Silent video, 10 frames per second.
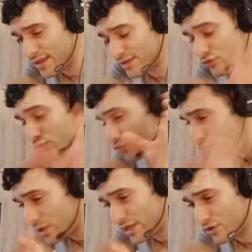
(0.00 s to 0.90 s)
is
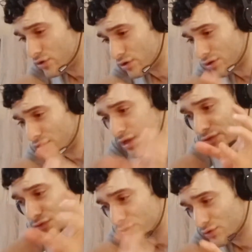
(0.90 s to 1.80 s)
really good. You
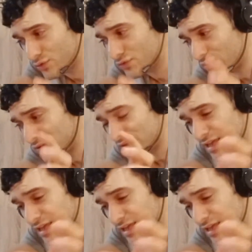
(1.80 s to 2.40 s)
guys could use this,